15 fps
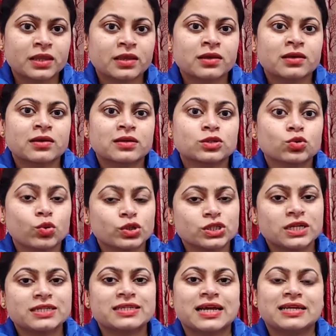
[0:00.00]
social
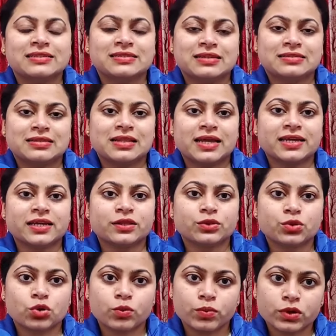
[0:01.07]
sciences like
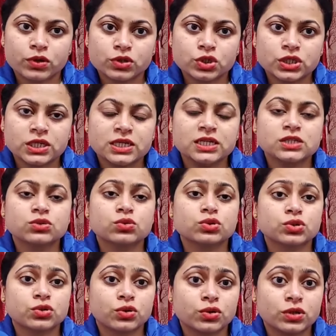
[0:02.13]
anthropology,
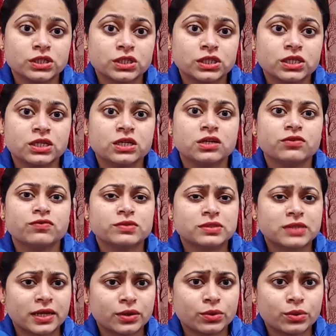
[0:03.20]
sociology,
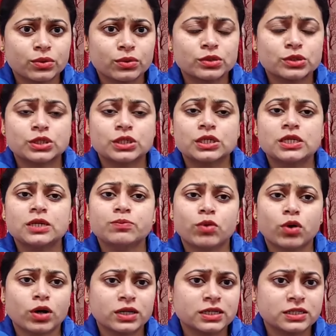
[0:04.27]
psychology,
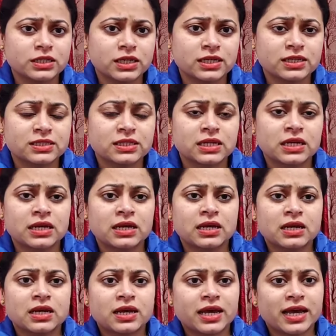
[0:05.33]
politics,
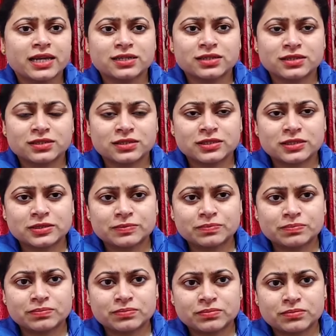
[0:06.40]
and
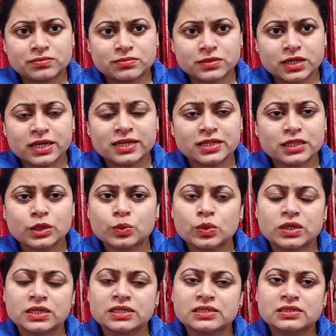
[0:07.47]
in other
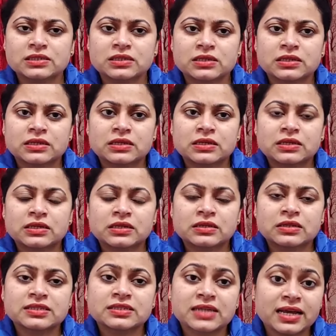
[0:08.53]
words, the
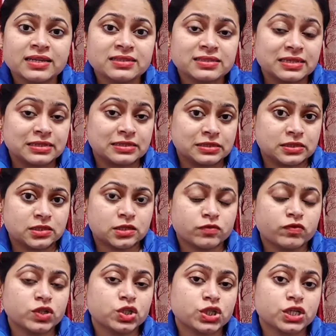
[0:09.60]
sciences
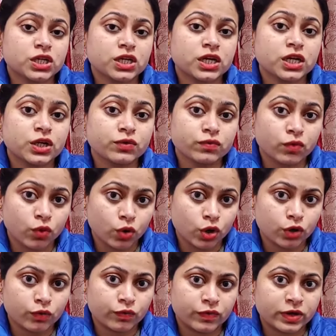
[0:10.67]
which involve
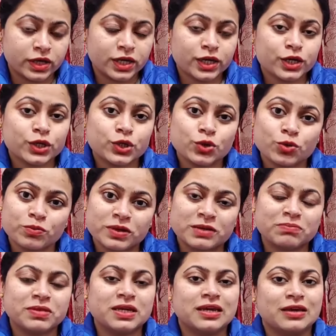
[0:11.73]
human
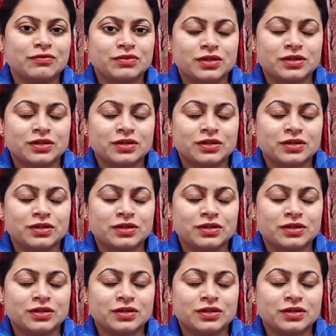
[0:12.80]
behavior.